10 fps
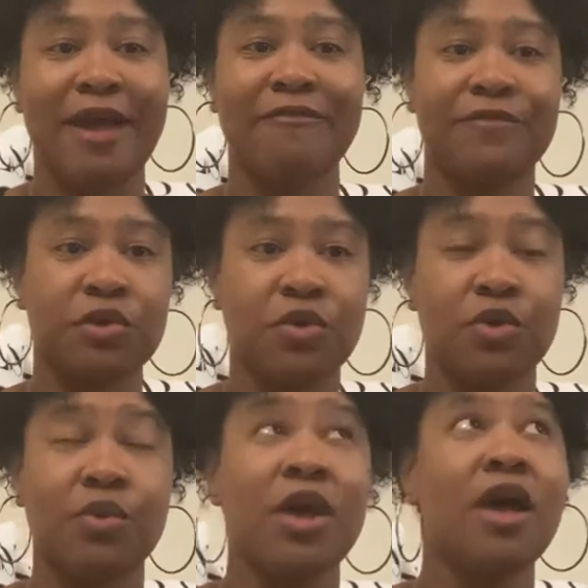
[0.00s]

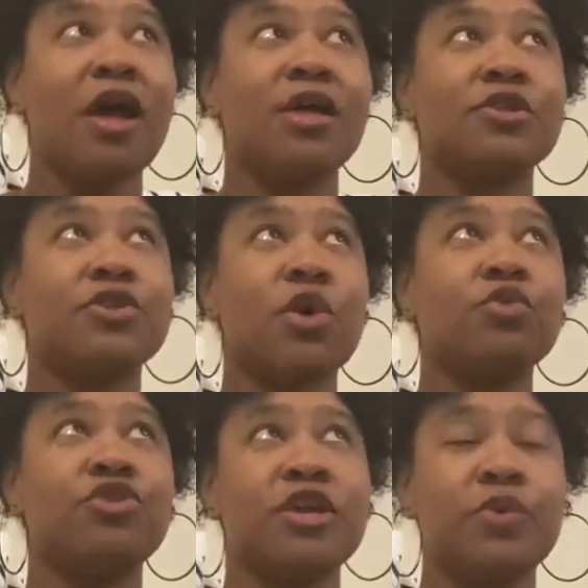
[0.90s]
feel so
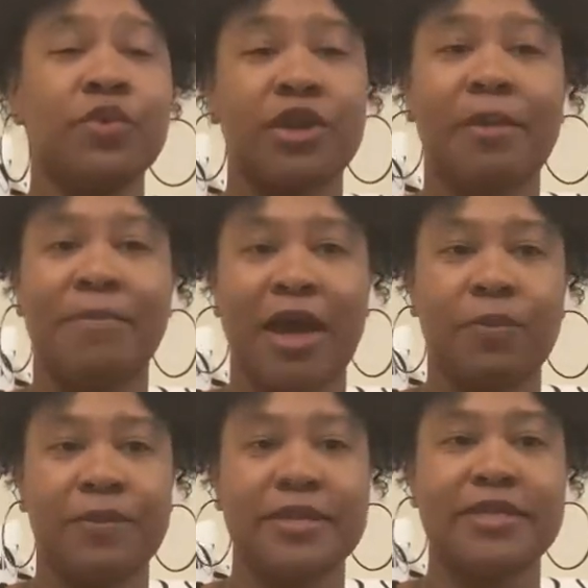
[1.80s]
genuine
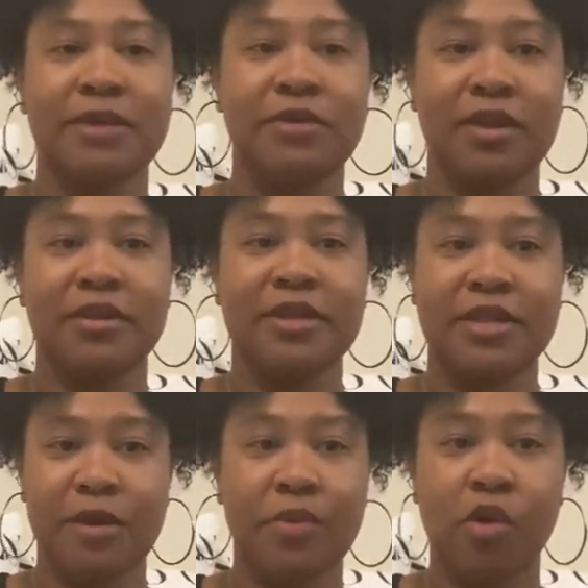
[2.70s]
about this
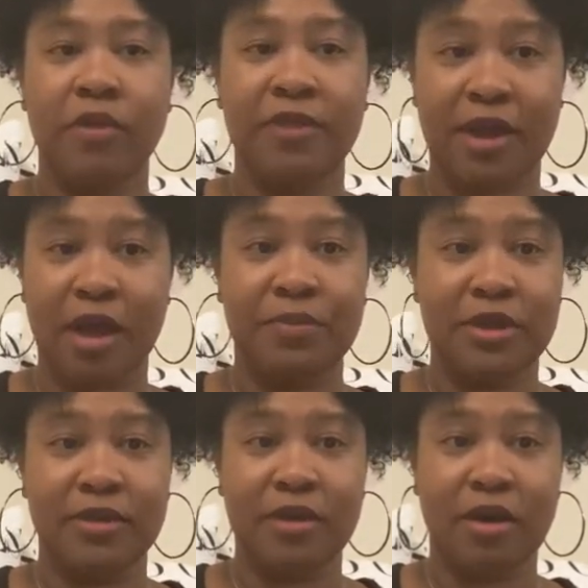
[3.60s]
hemp oil that I'll
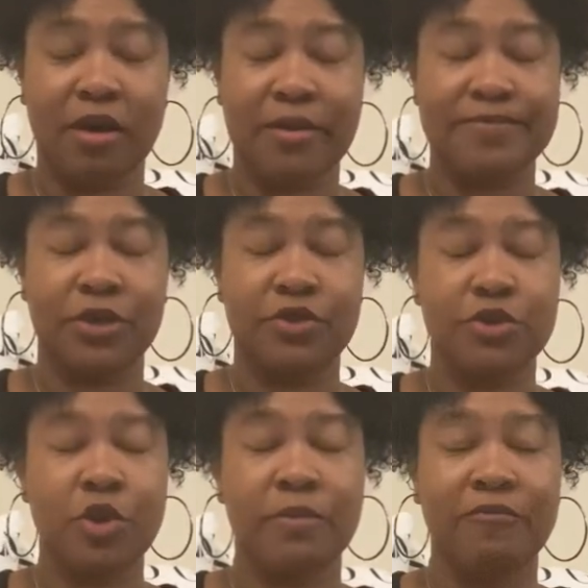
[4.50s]
be
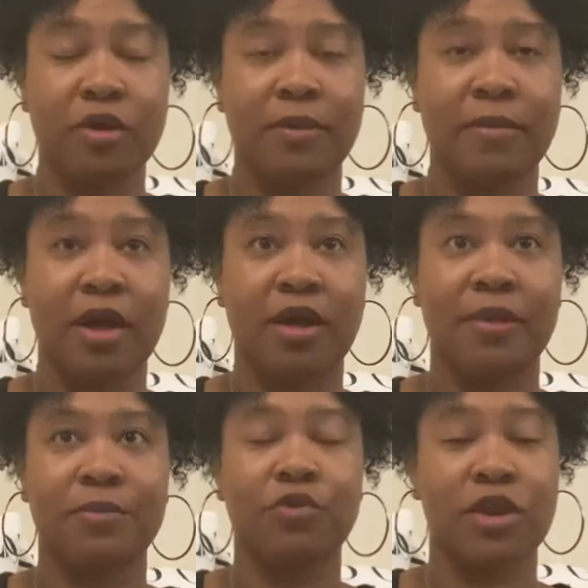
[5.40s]
consuming
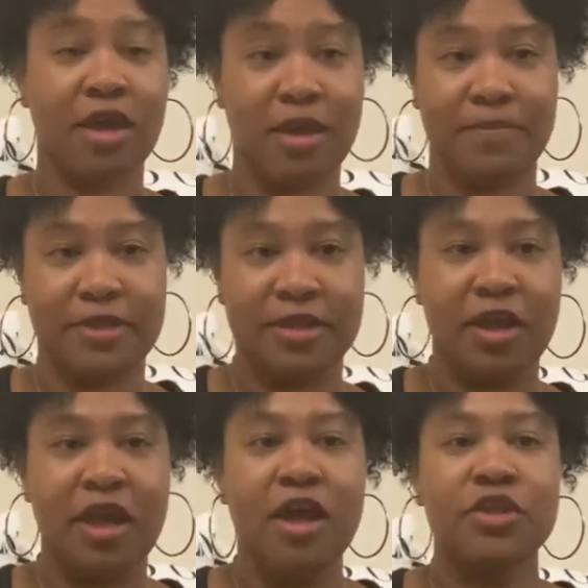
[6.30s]
from Green Compass.
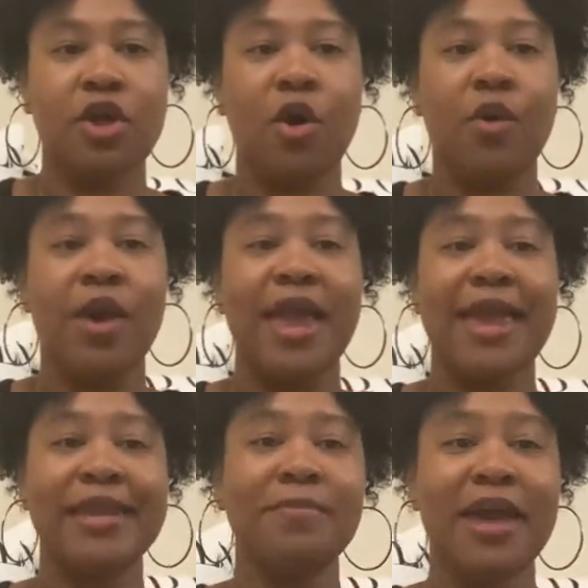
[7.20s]
So
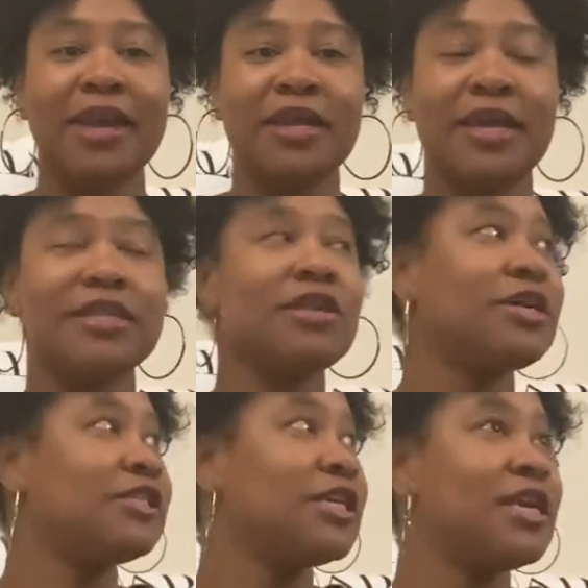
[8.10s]
anybody that's
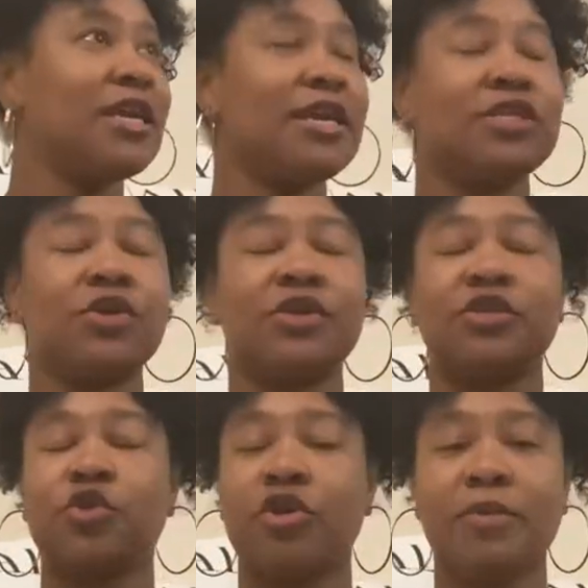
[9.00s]
looking to get into a
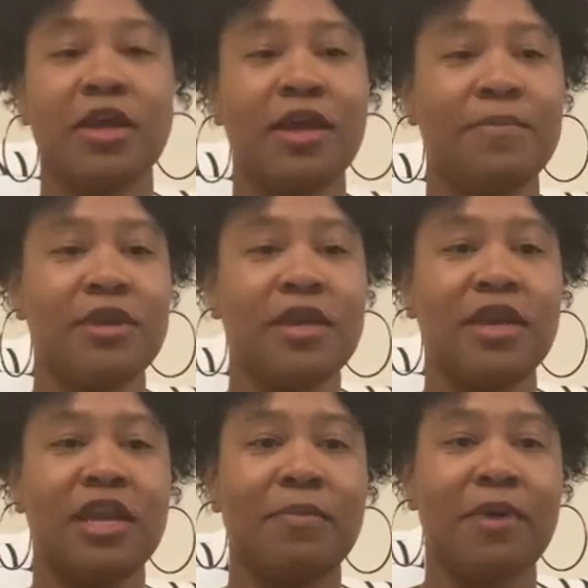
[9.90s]
startup company,
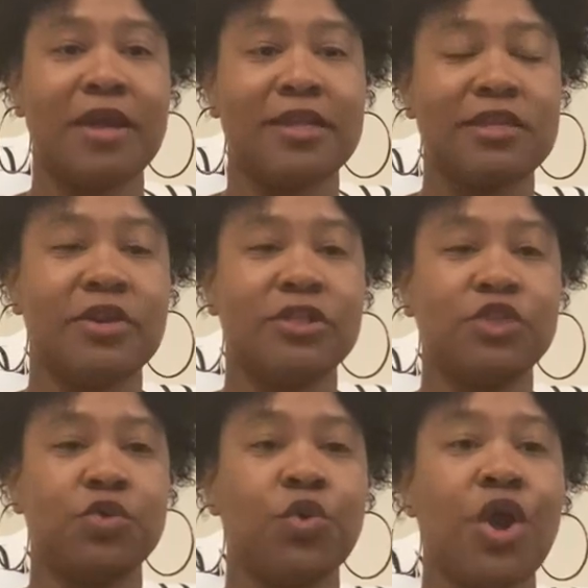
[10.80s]
anybody that's looking
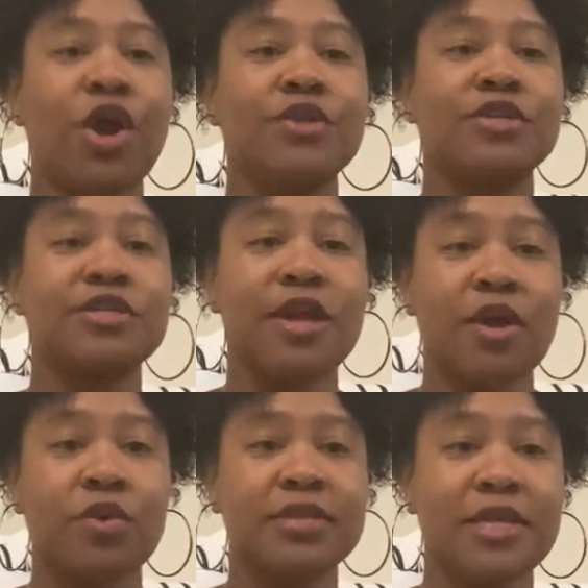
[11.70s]
to
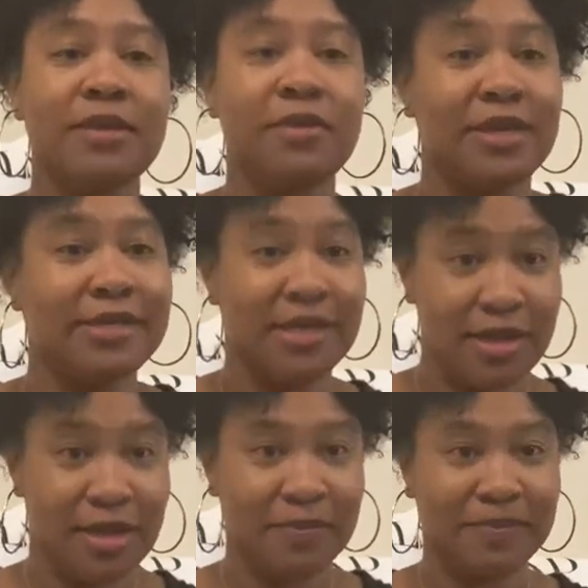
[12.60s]
sell
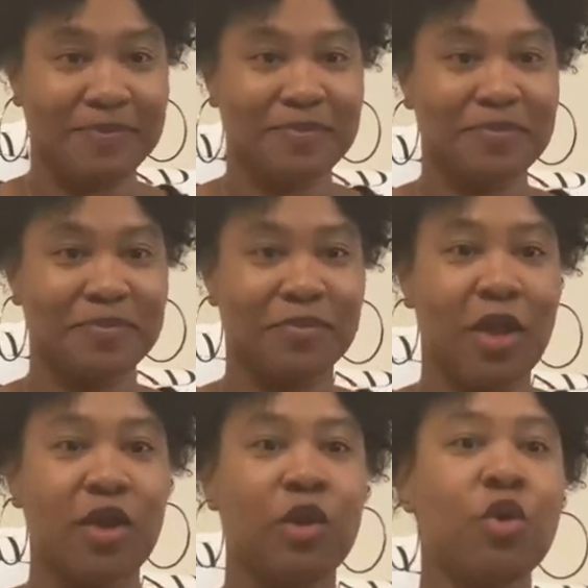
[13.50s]
CBD,
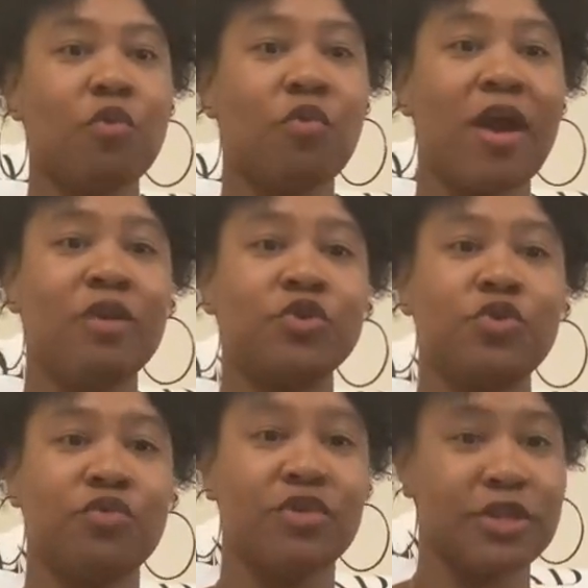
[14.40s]
look around, do
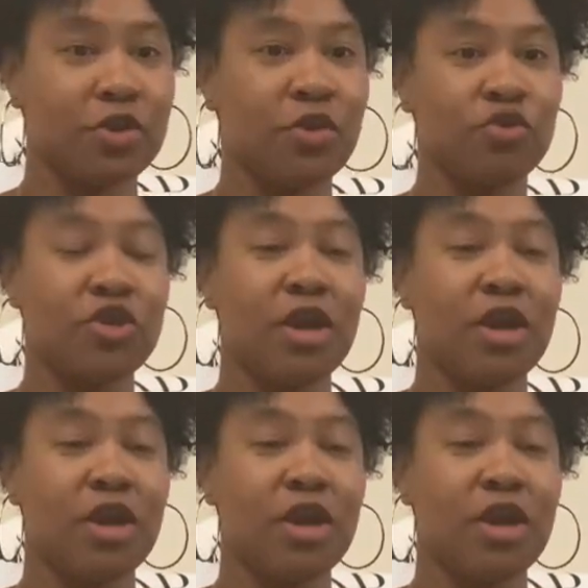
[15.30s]
your research